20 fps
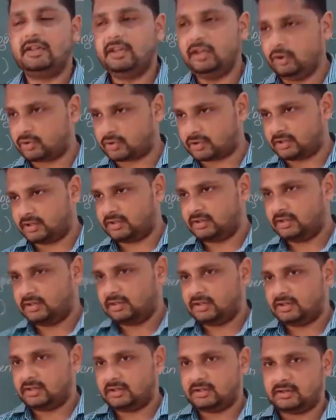neutral.
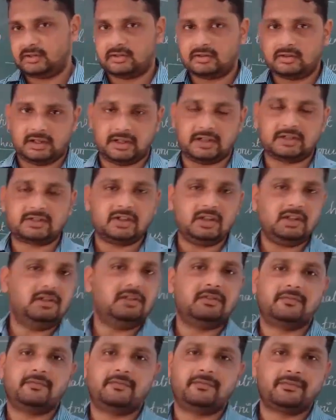Understood?
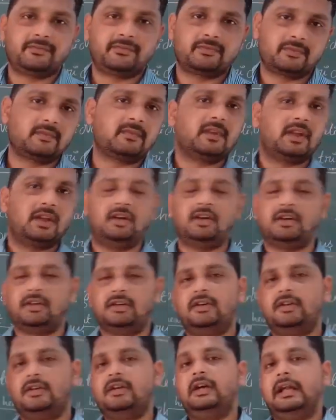Good.
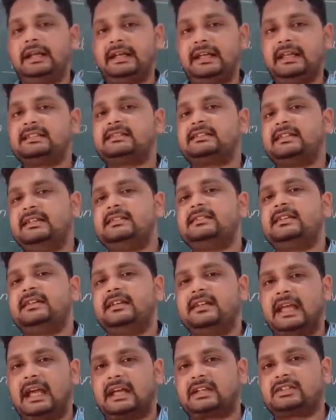Next is
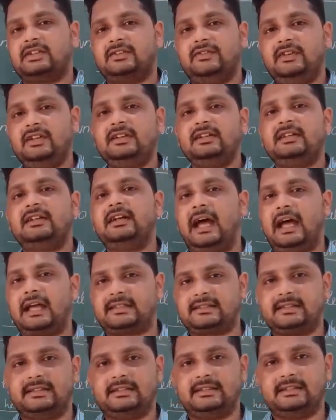reaction with
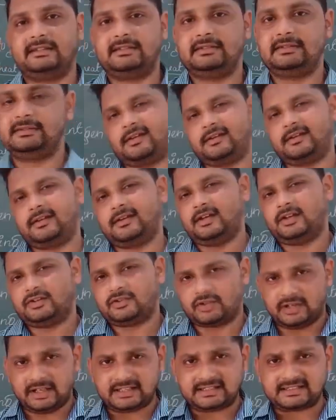acid. So
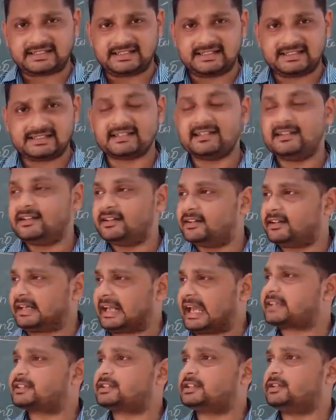next is
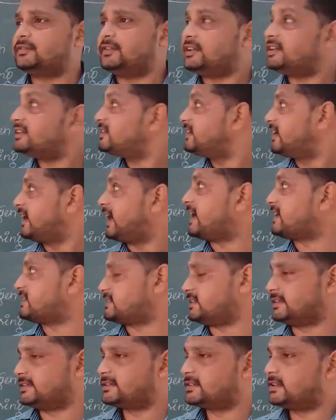reaction with
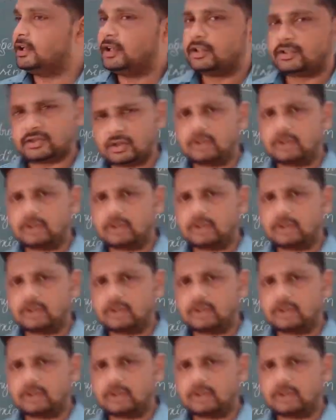acids. So